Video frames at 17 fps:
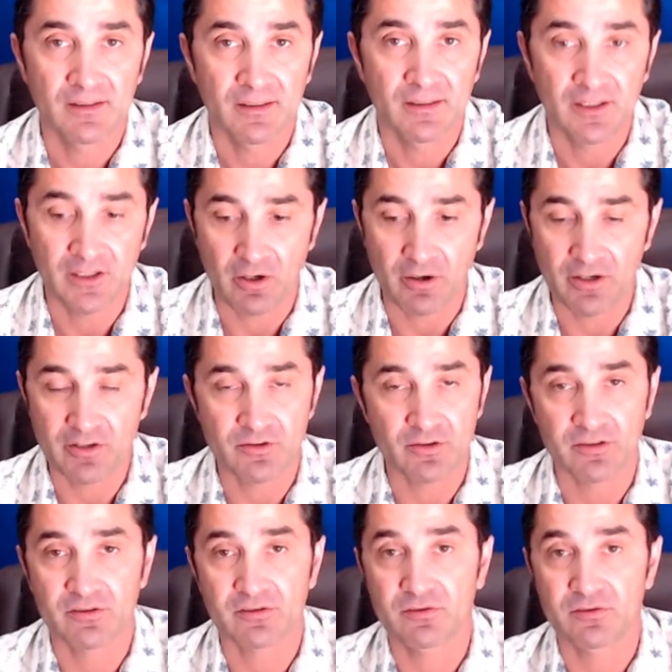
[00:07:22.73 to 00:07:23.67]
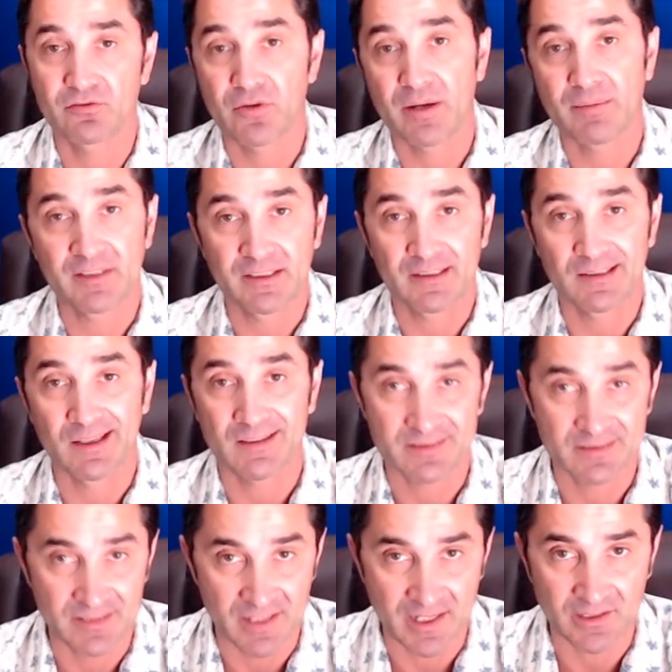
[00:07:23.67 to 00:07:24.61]
you know i just dreamed it
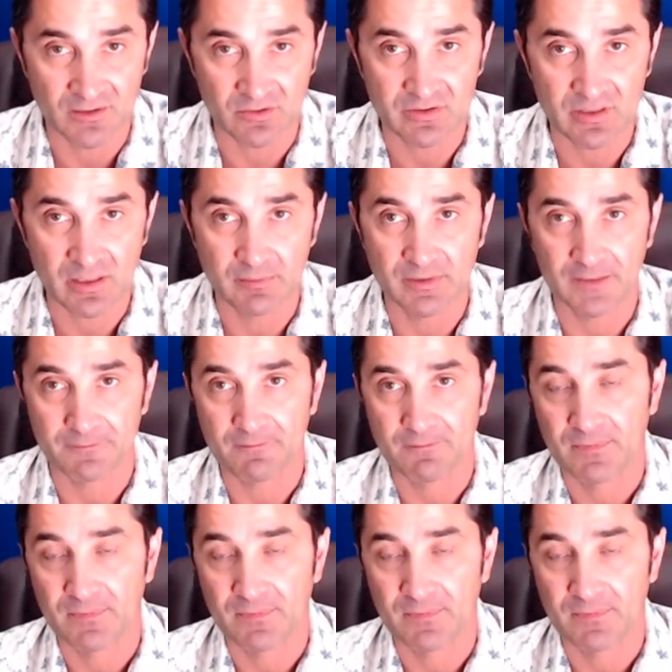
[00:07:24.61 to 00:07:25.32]
last night or something